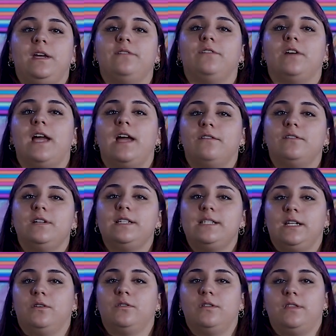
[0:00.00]
paid for every
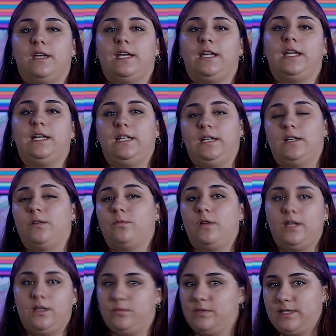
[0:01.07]
single thing he needed
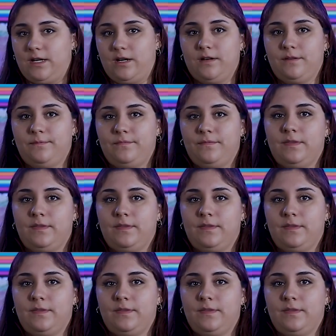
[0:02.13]
while he was there.